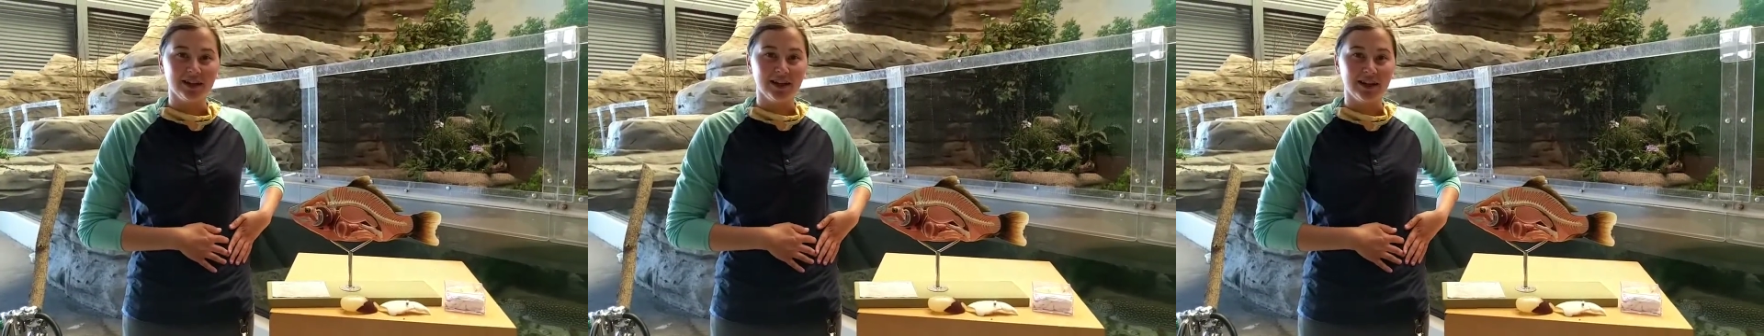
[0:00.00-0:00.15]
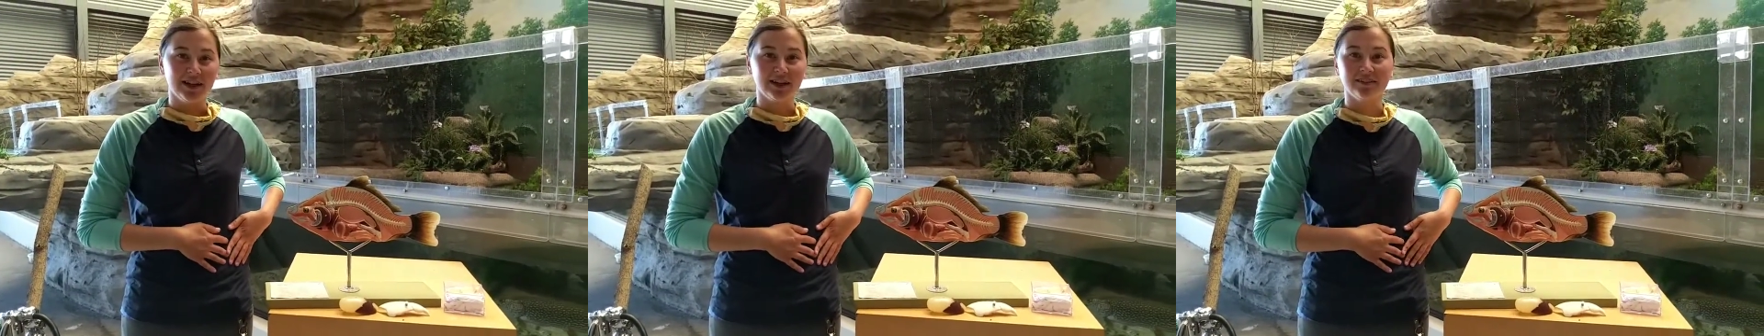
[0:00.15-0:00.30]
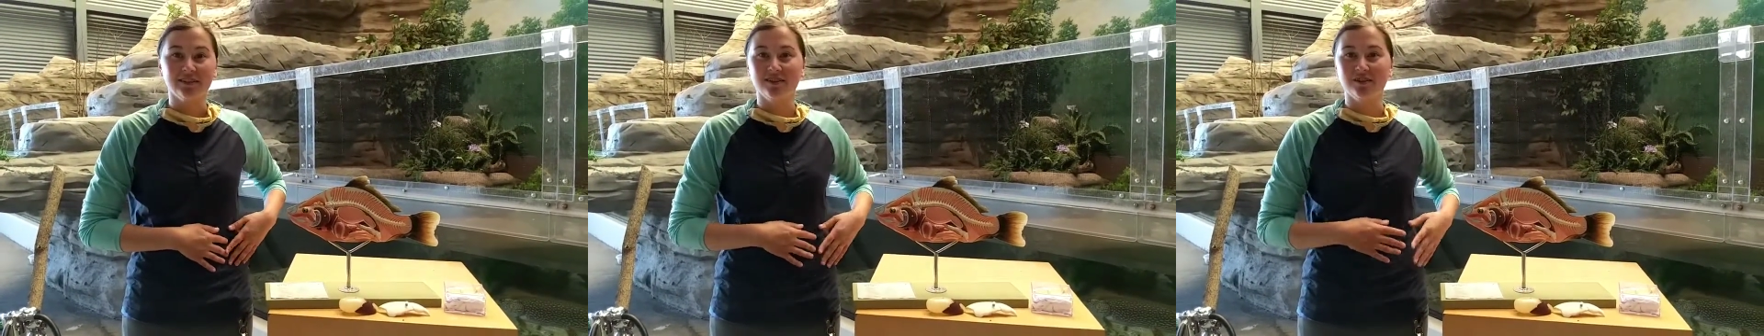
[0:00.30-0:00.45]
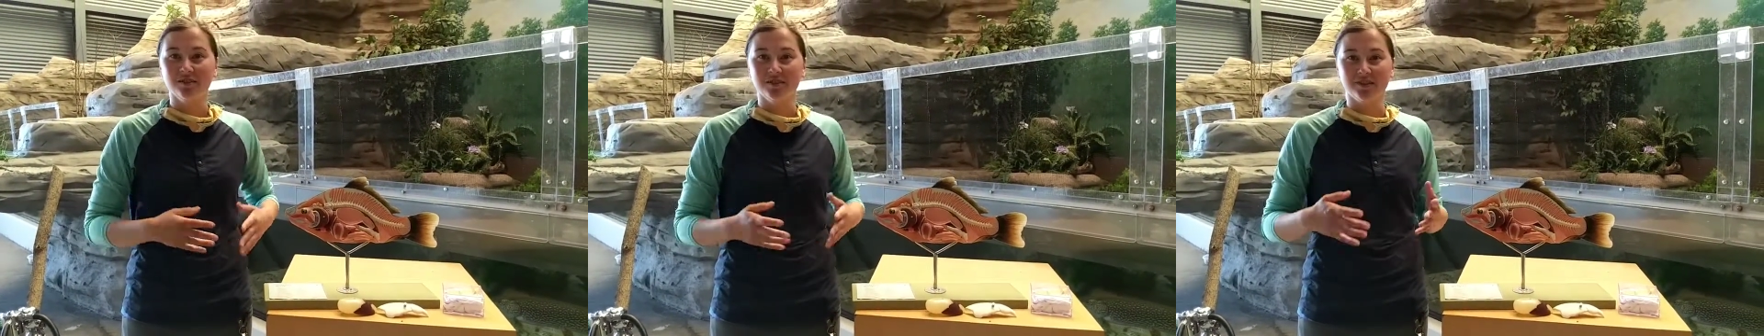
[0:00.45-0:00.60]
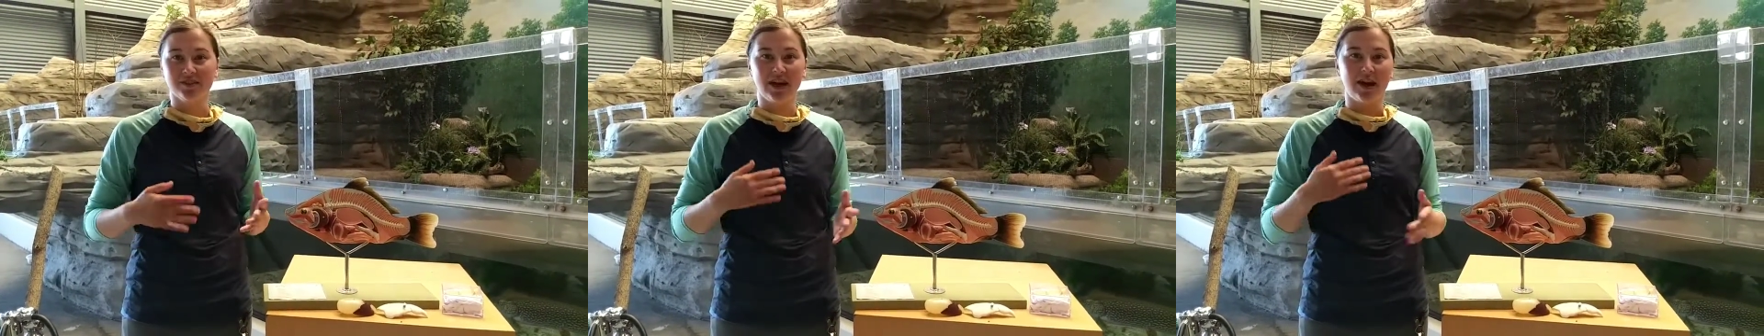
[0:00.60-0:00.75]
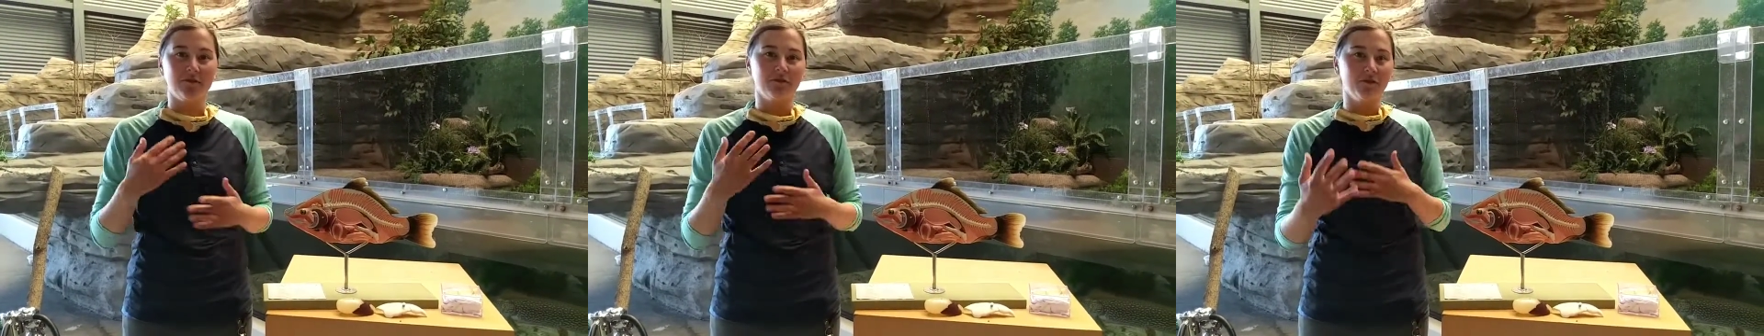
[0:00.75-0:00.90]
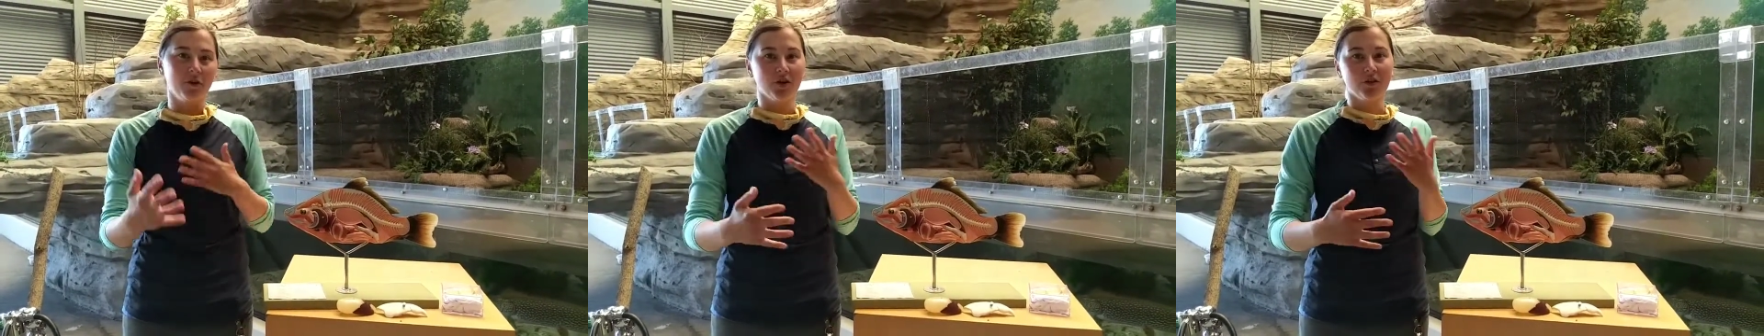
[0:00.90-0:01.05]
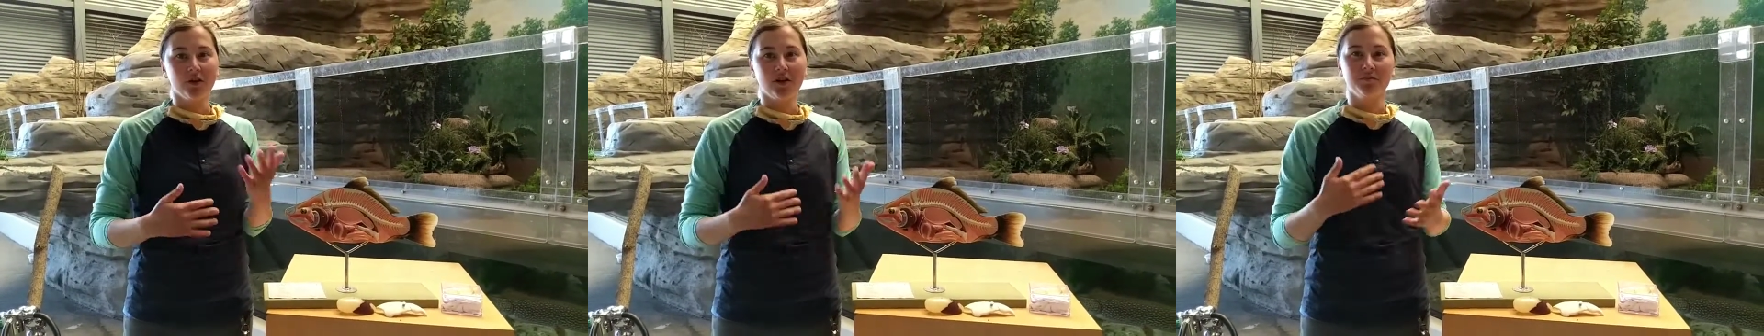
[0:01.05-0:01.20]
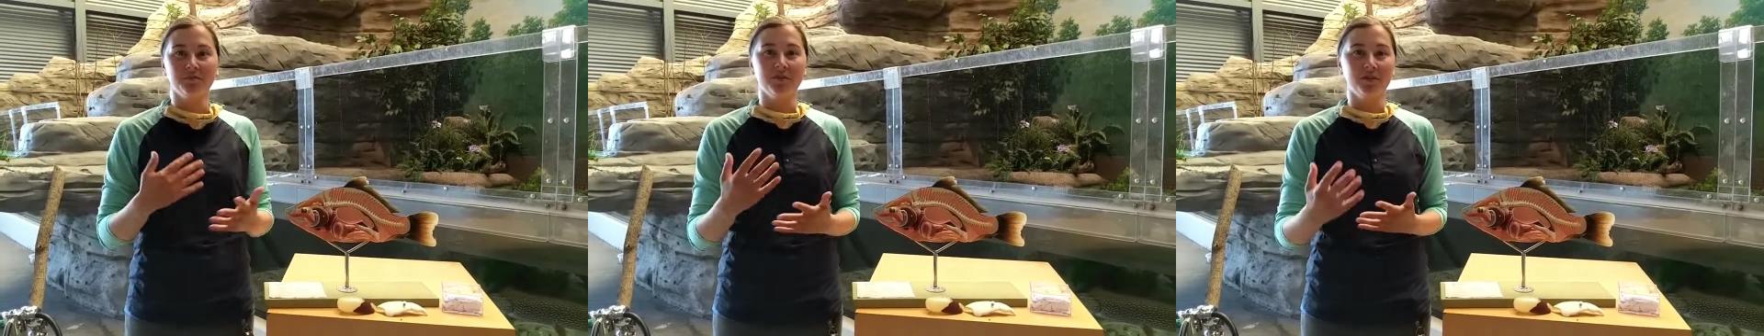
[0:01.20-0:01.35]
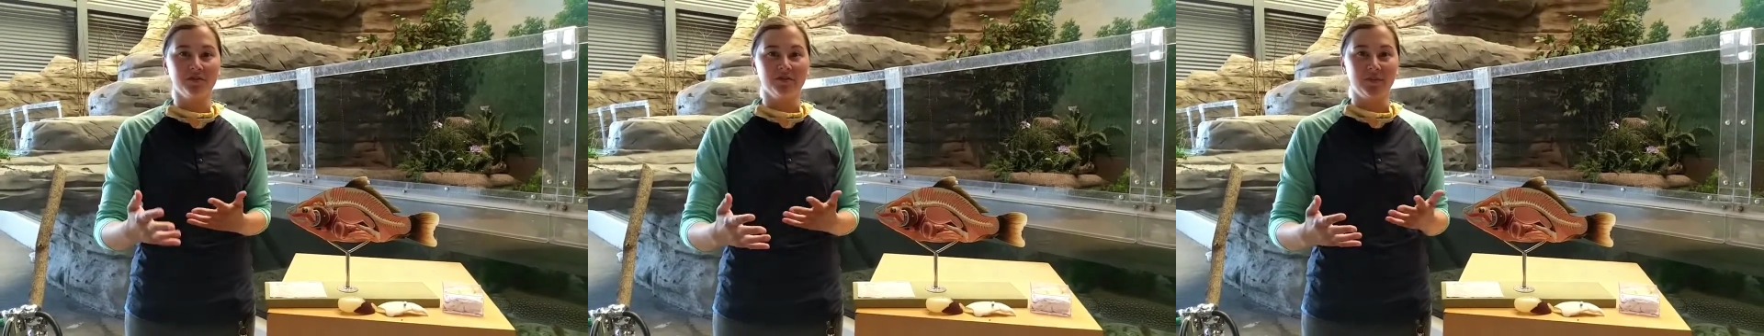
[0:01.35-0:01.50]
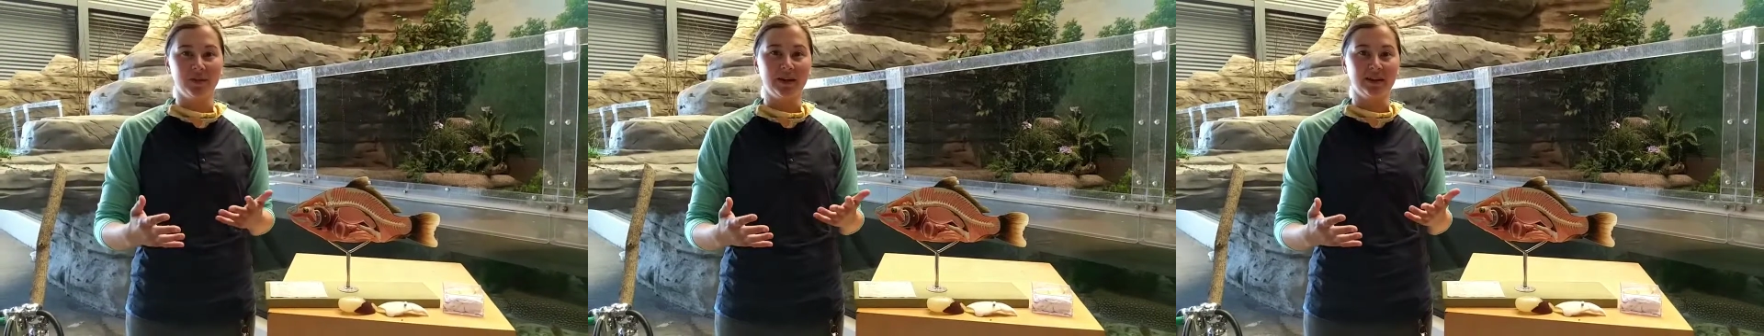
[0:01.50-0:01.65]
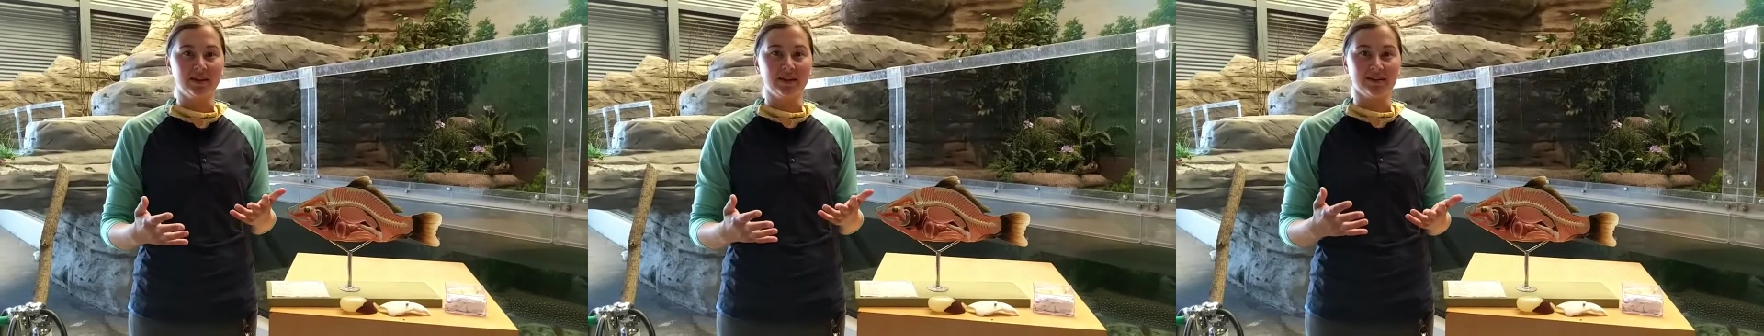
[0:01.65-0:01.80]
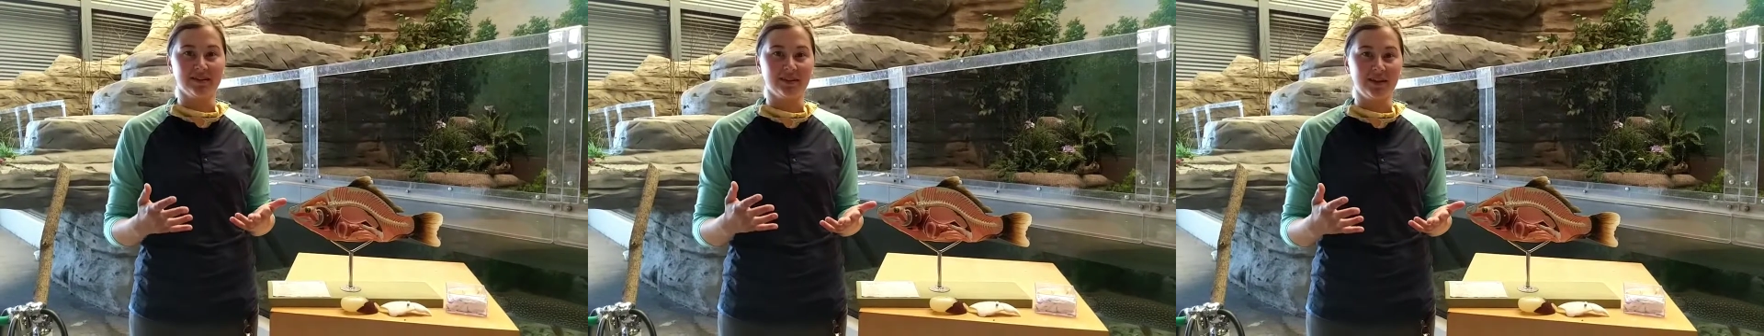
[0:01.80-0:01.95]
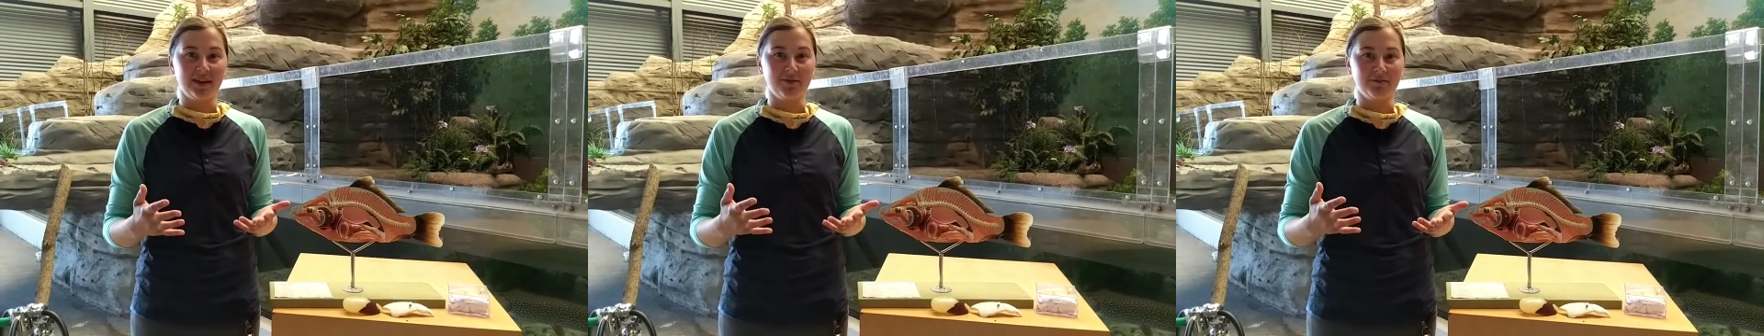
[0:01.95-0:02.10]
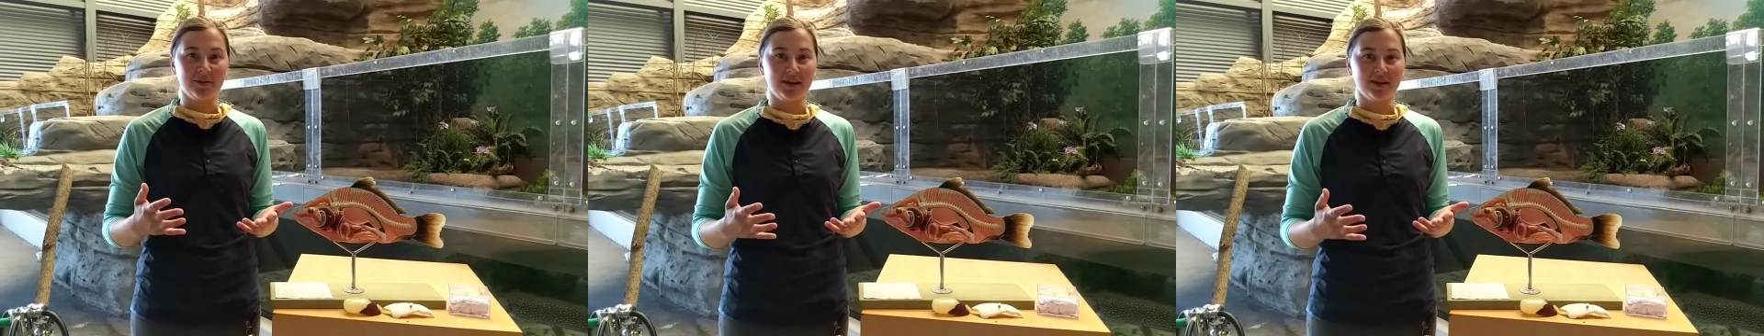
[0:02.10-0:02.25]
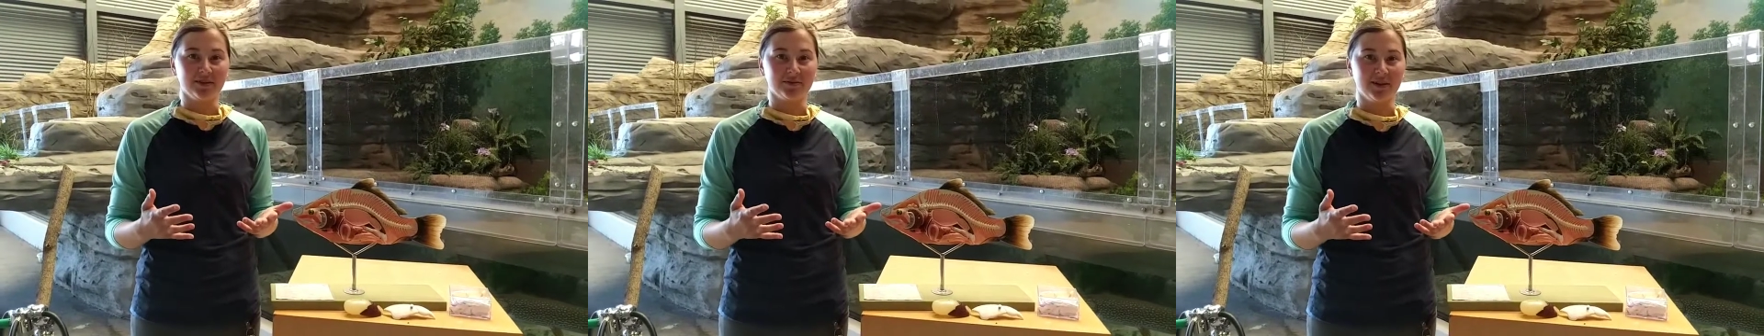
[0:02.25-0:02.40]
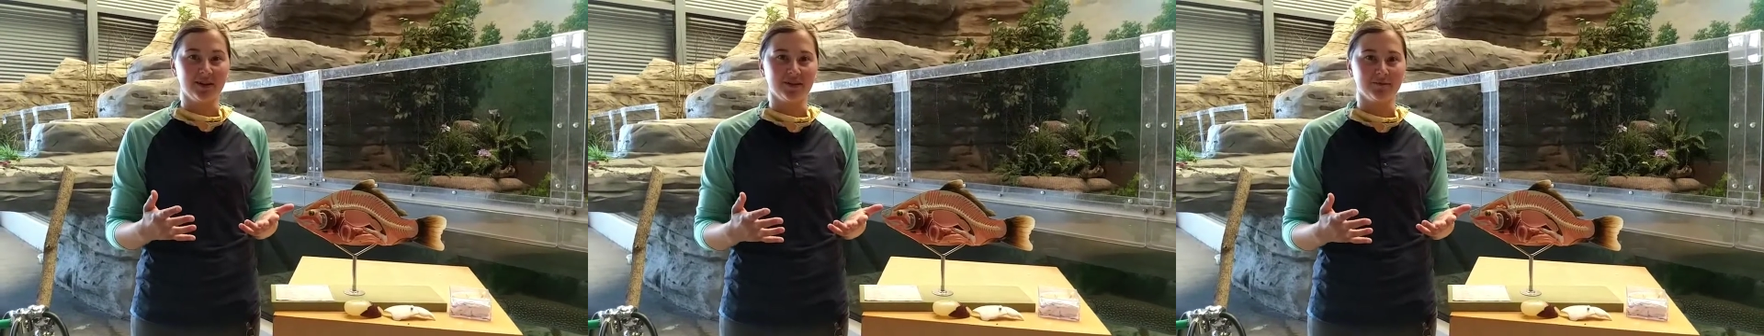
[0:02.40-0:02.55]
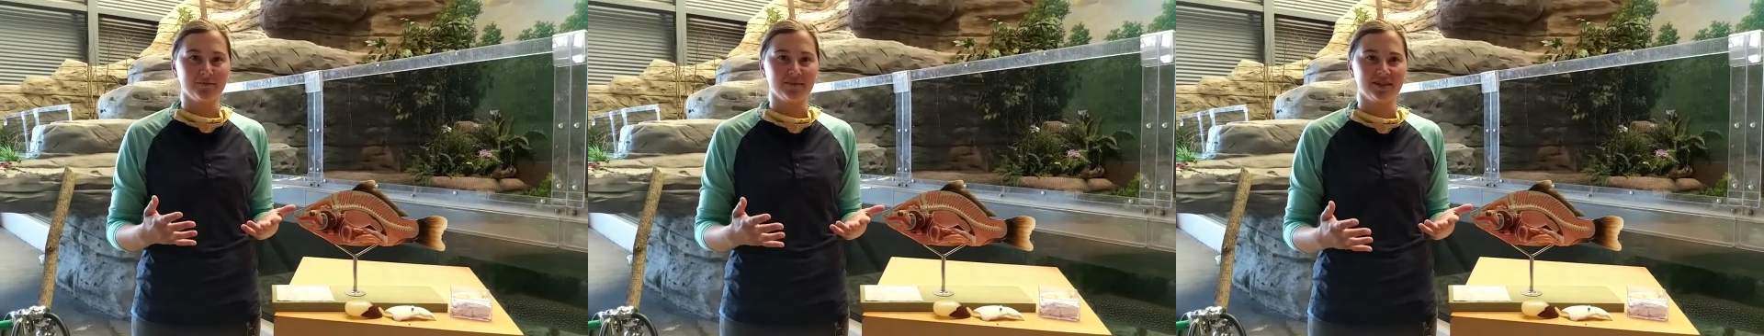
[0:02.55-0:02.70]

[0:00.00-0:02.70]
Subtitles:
and use that forward movement the same way as well,